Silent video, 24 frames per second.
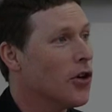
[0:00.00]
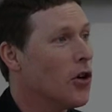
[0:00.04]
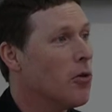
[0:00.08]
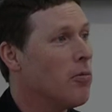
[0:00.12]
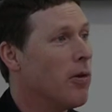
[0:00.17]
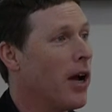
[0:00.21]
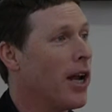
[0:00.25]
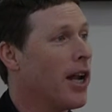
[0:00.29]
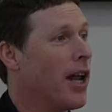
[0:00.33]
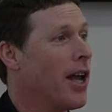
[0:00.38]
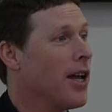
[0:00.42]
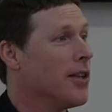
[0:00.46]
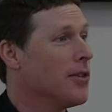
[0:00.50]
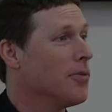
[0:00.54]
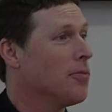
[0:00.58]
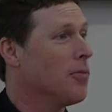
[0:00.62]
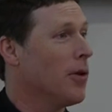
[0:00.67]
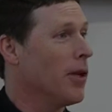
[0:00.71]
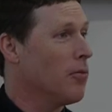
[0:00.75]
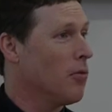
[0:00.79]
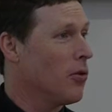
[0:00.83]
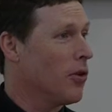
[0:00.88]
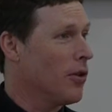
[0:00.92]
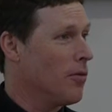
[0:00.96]
group and has
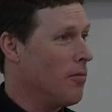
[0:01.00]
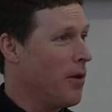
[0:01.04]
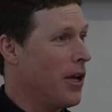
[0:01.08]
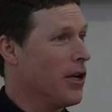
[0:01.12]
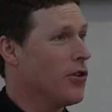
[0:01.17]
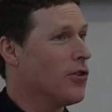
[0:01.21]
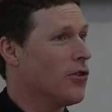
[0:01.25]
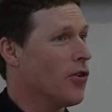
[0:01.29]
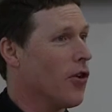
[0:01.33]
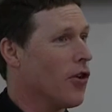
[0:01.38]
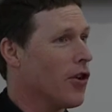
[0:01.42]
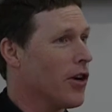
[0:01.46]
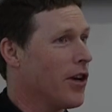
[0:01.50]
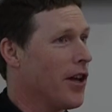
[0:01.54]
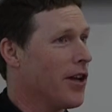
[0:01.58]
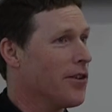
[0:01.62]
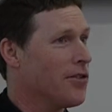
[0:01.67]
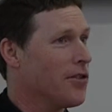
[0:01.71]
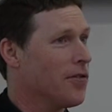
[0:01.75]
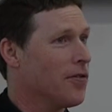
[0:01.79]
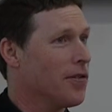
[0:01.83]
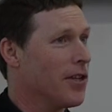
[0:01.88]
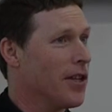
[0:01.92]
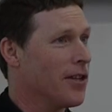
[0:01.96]
been one of the major
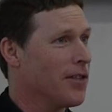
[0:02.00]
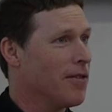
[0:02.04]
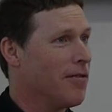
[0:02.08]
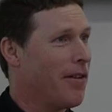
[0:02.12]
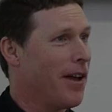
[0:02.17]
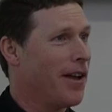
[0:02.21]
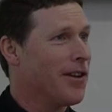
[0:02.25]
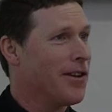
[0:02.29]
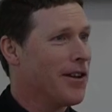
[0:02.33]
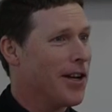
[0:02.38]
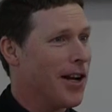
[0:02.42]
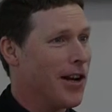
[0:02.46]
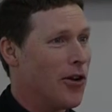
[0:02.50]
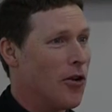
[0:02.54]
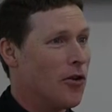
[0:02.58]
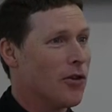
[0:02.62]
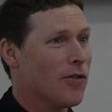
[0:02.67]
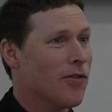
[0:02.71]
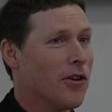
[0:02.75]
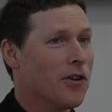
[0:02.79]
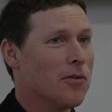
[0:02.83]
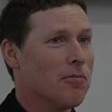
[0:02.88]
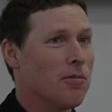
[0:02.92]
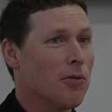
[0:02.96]
organisers for this event, and I know
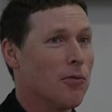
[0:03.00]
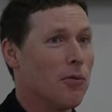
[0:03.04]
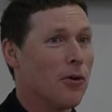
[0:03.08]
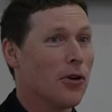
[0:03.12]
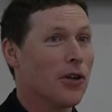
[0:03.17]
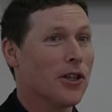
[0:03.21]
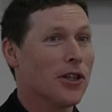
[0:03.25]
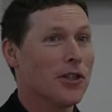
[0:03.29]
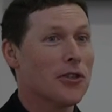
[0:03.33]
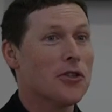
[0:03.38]
Siobhan's been working